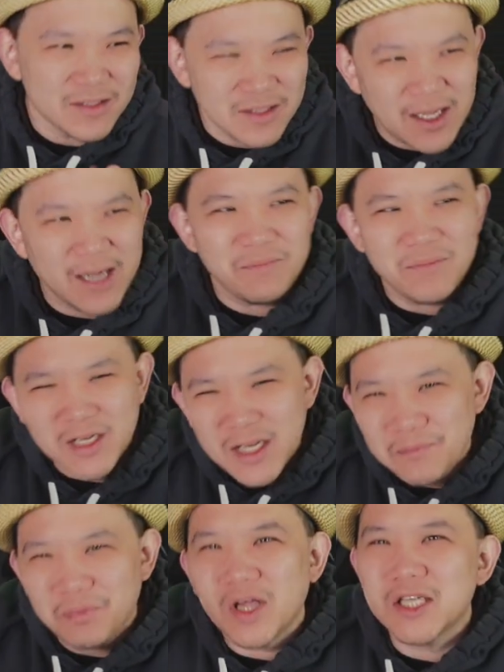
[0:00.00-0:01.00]
It's like
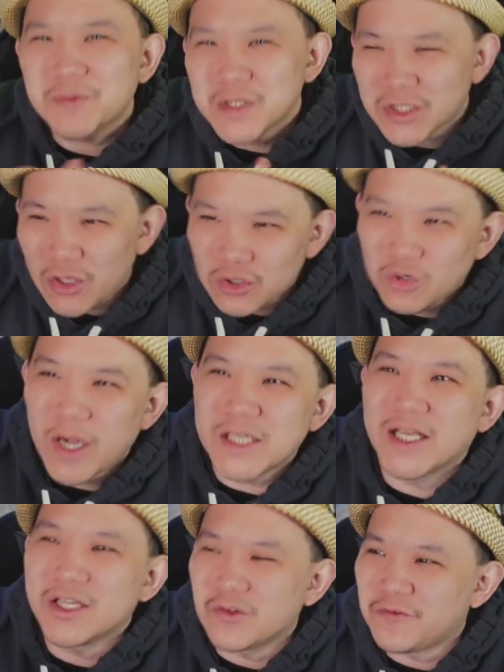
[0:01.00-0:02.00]
medium plus, but still trying to
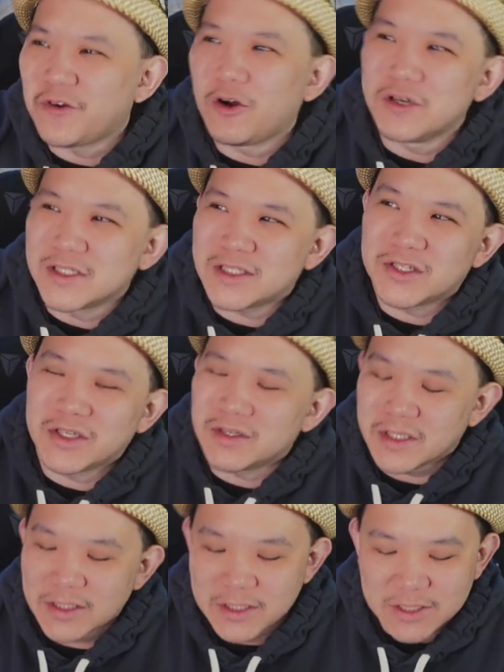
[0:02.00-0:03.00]
get to full.
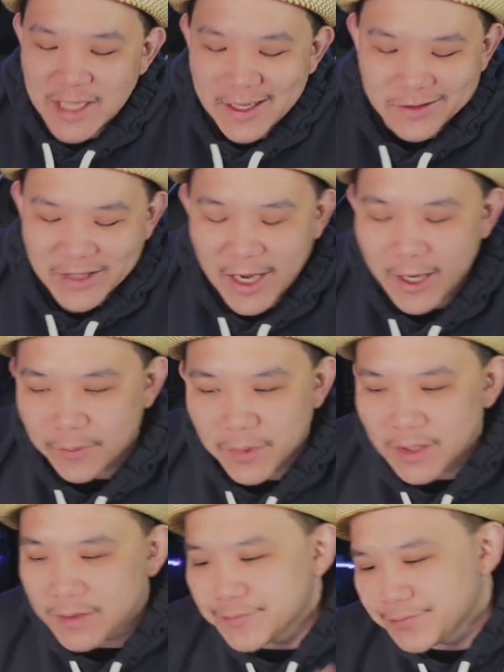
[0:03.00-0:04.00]
It's not there,
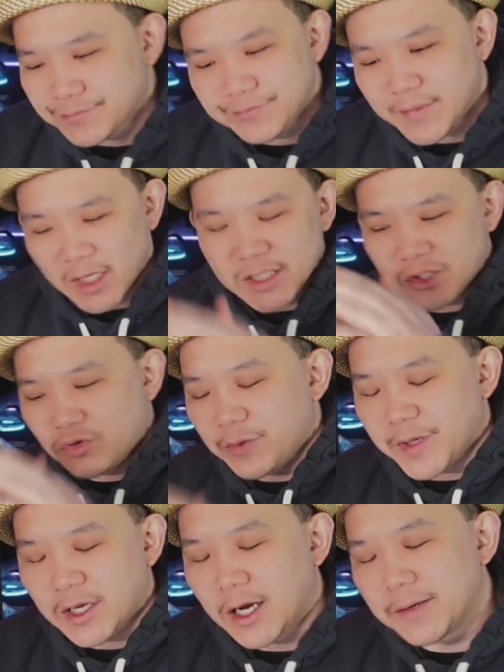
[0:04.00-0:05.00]
but it's
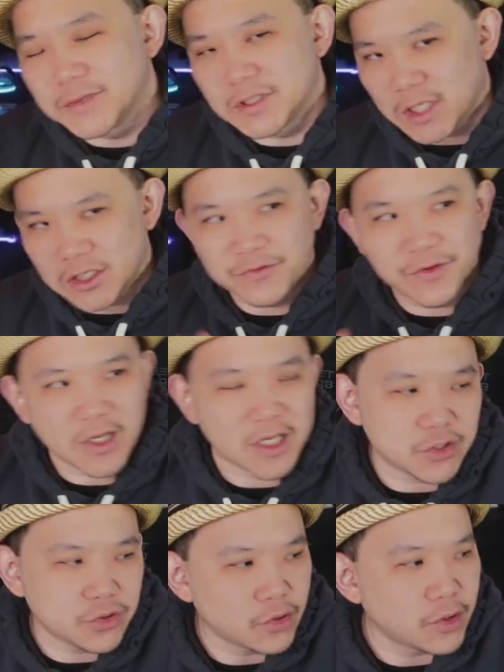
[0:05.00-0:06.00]
creeping up. It starts to feel like
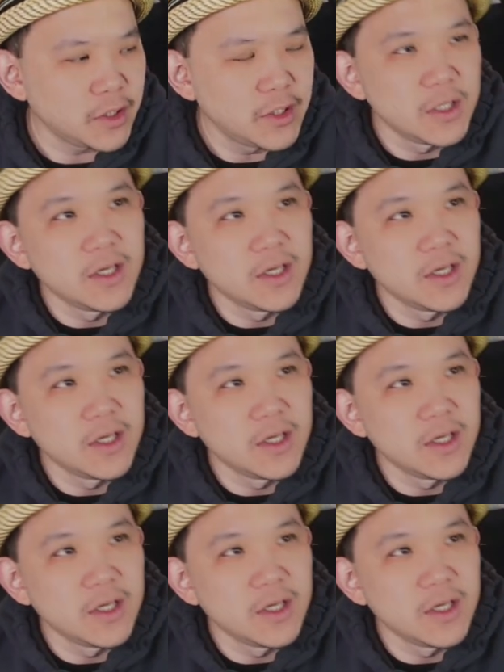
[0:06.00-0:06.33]
a chore.